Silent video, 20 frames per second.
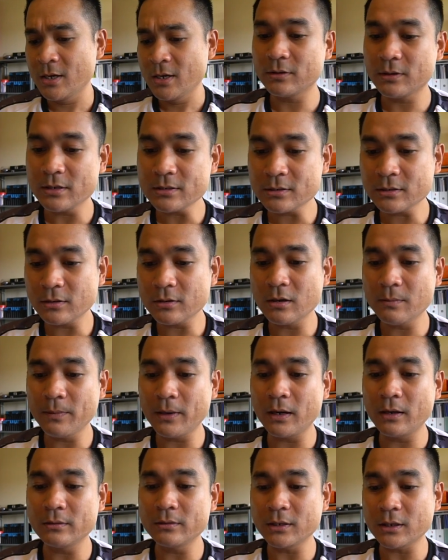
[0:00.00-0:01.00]
Let's talk
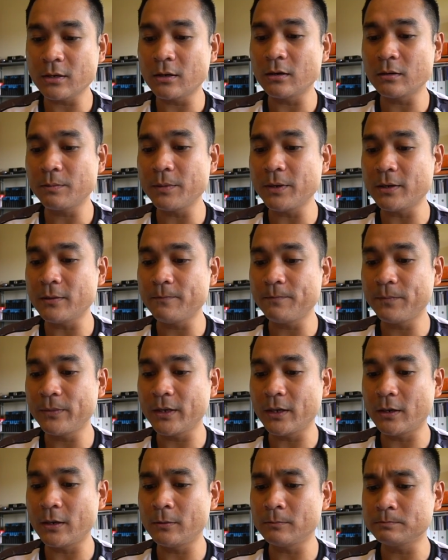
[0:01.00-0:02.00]
about the cockpit.
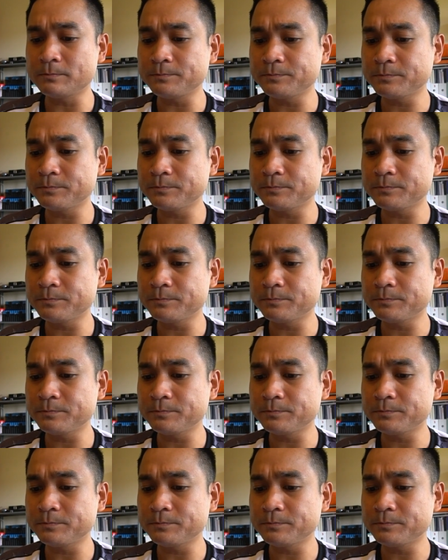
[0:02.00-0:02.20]
Now